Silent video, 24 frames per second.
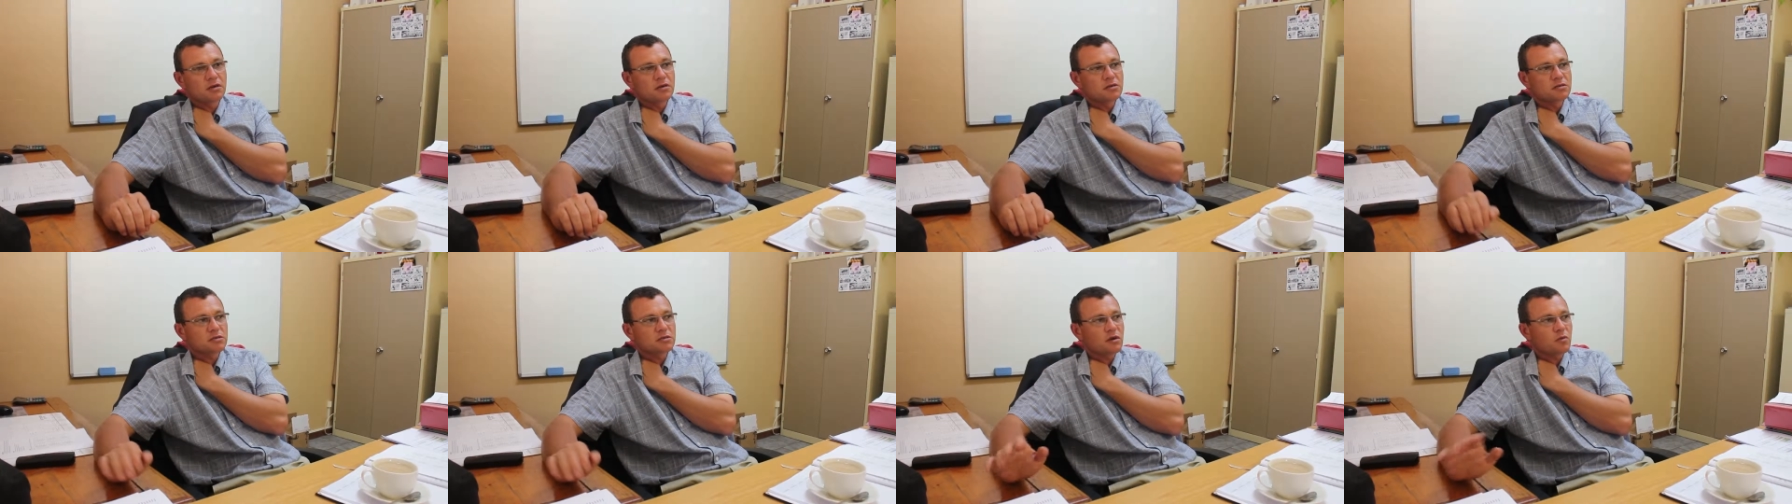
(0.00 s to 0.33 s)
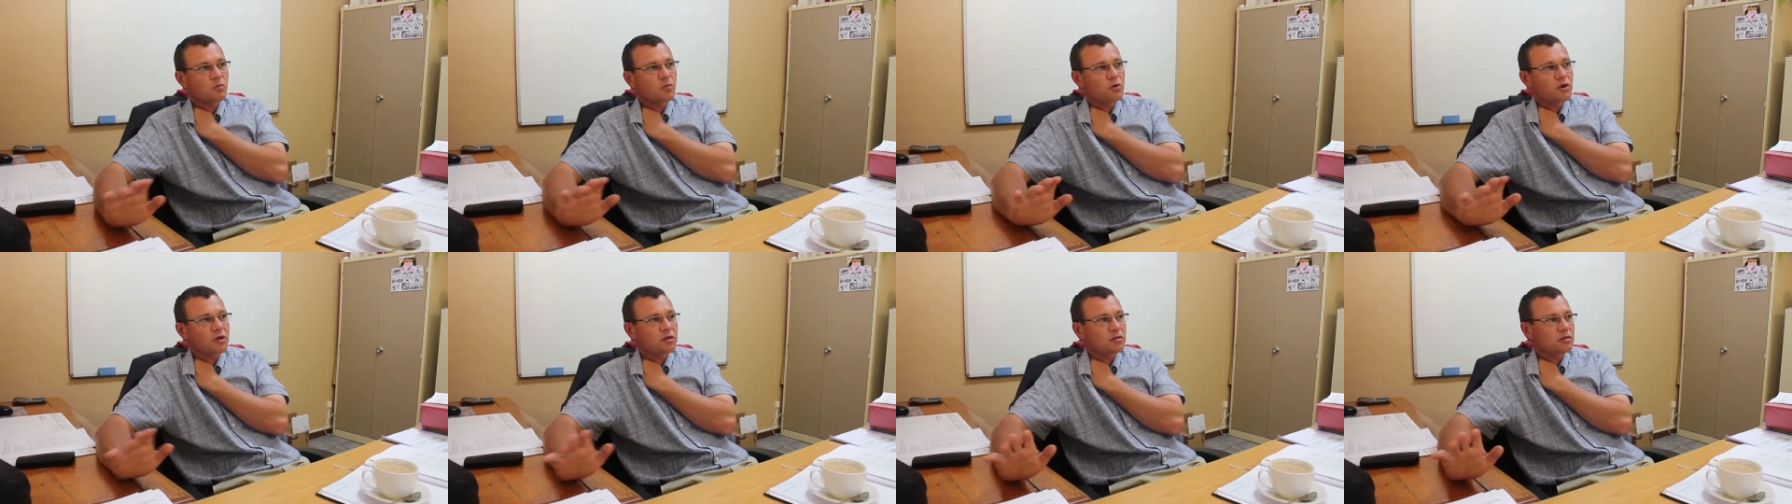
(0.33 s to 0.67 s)

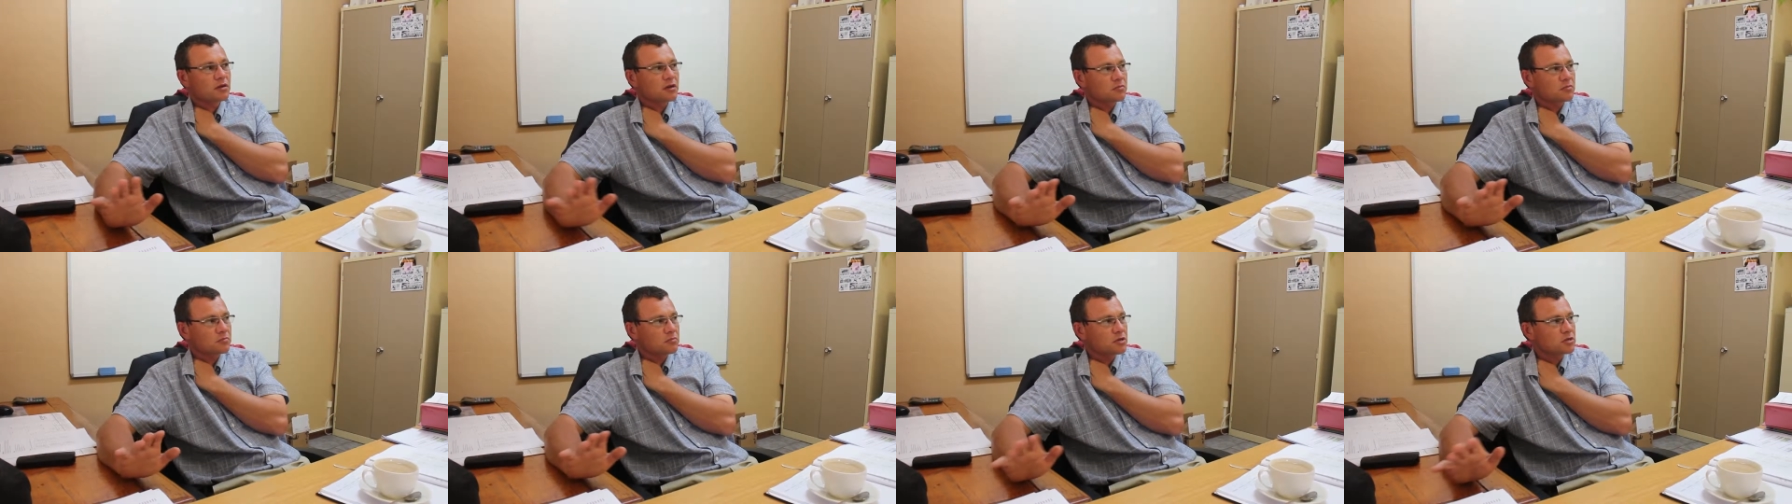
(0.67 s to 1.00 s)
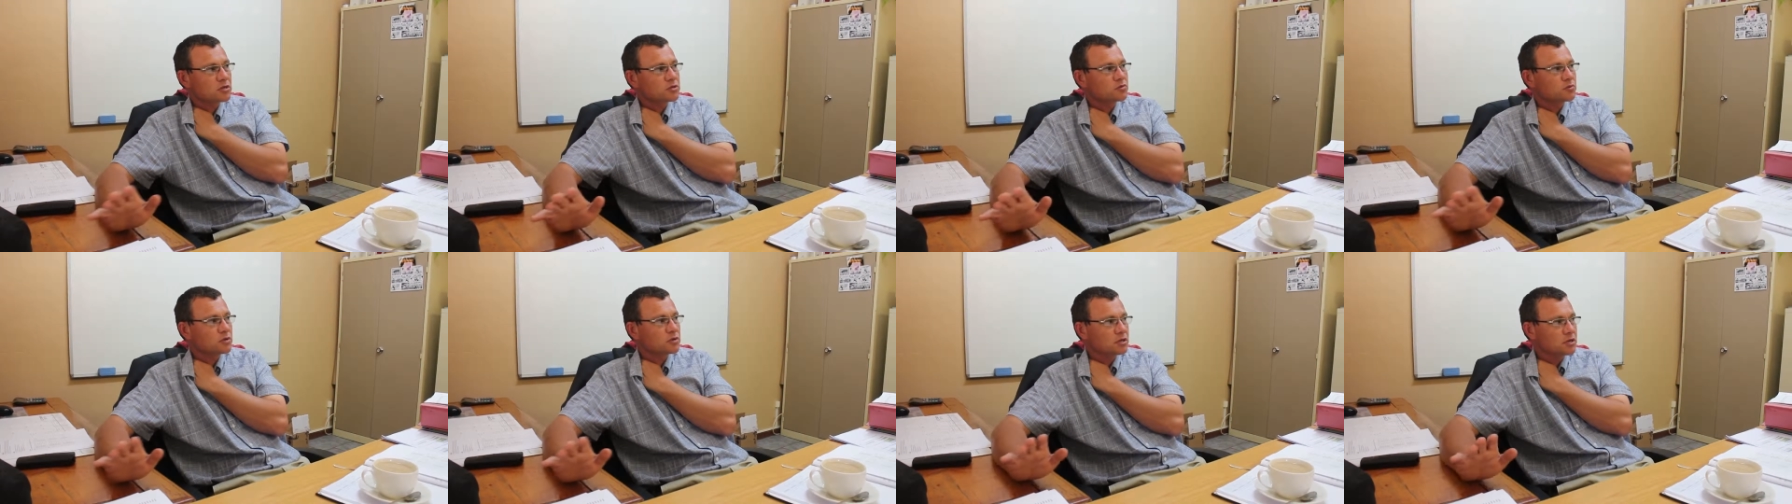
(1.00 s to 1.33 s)
Somewhere in that
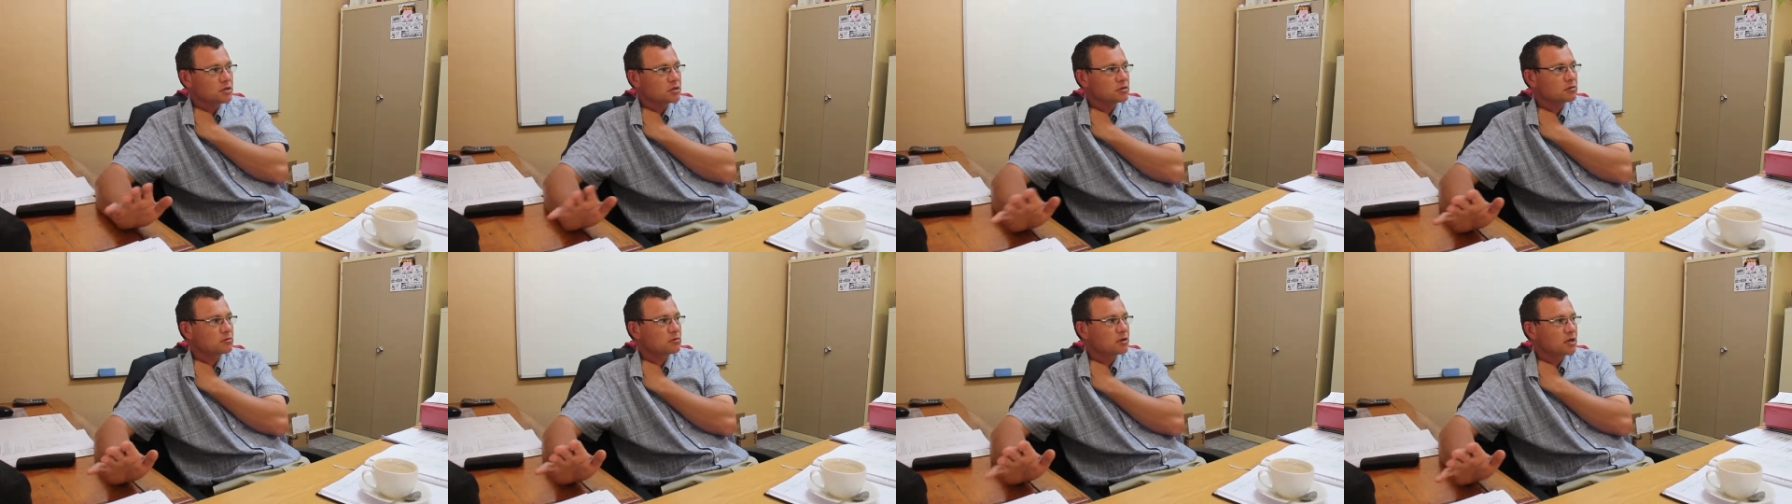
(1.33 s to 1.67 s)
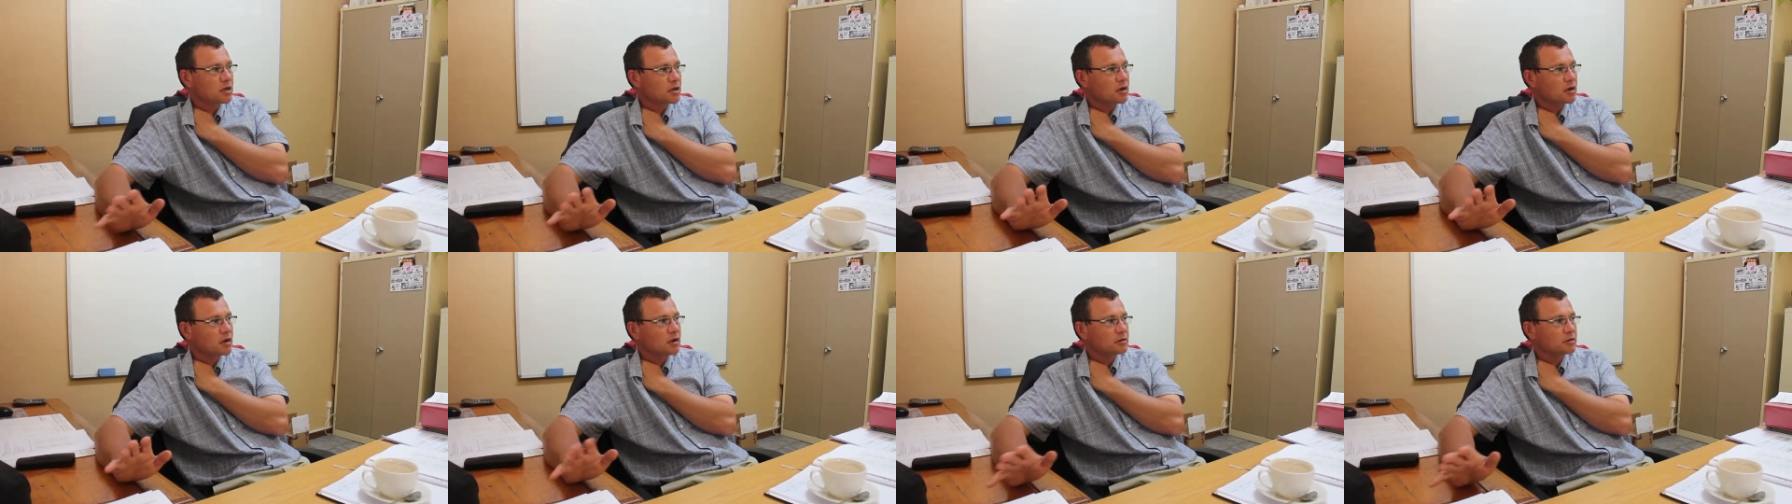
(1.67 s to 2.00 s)
mix we need to
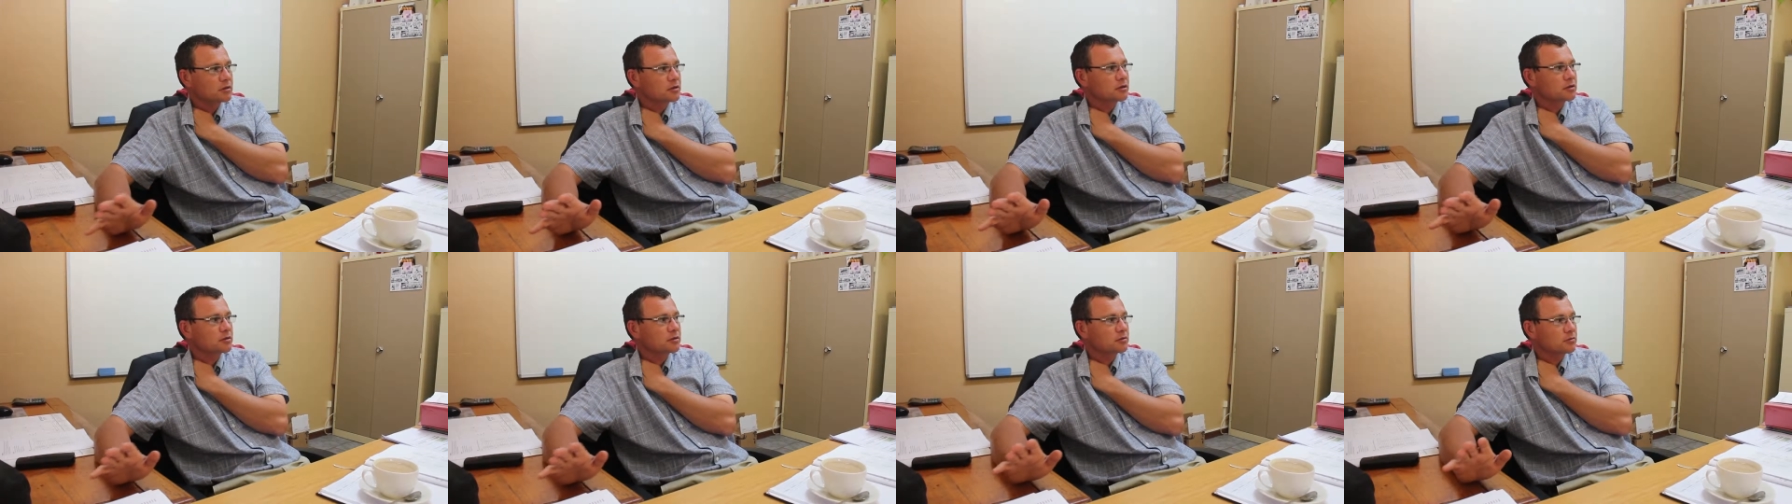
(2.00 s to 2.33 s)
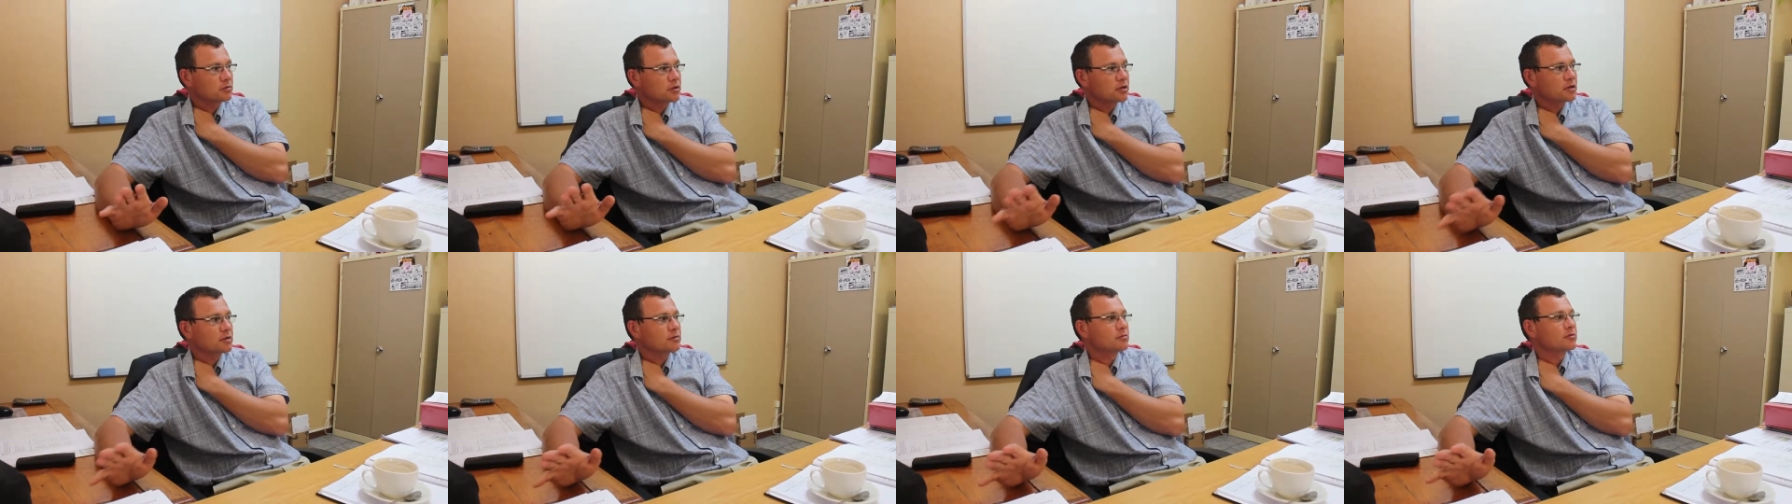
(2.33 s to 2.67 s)
get 100 to
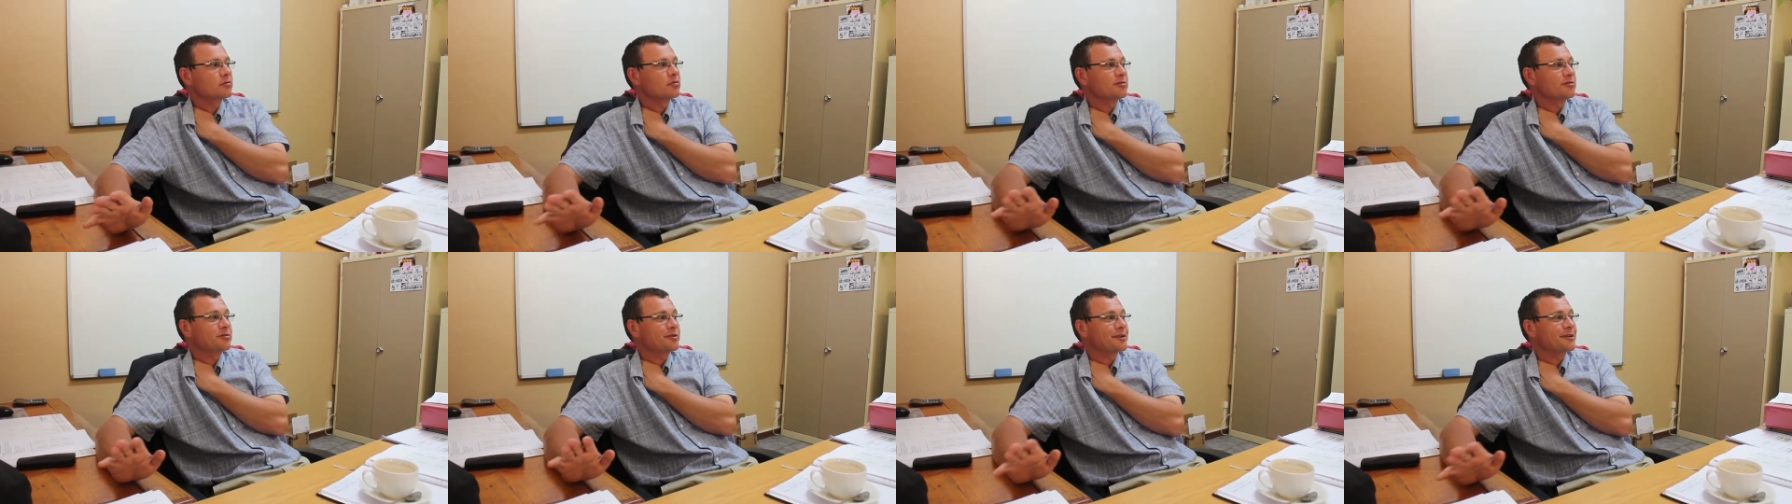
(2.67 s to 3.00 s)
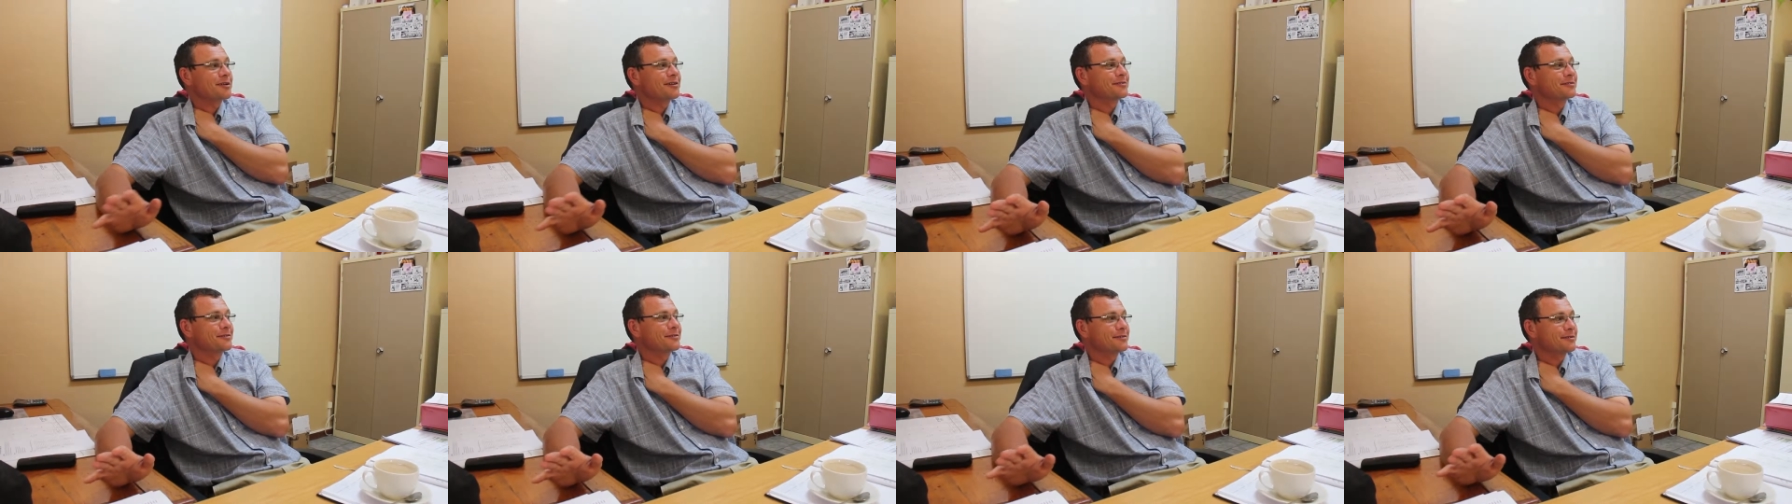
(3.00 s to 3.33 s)
get to the
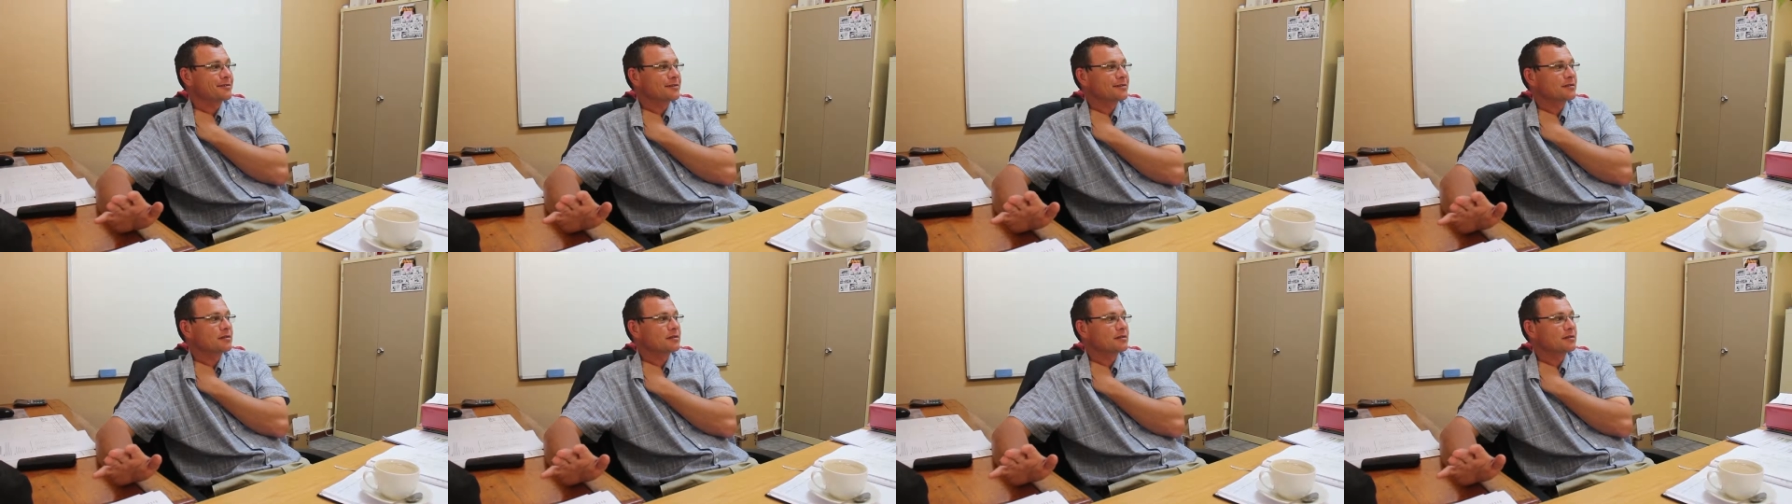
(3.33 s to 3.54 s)
300.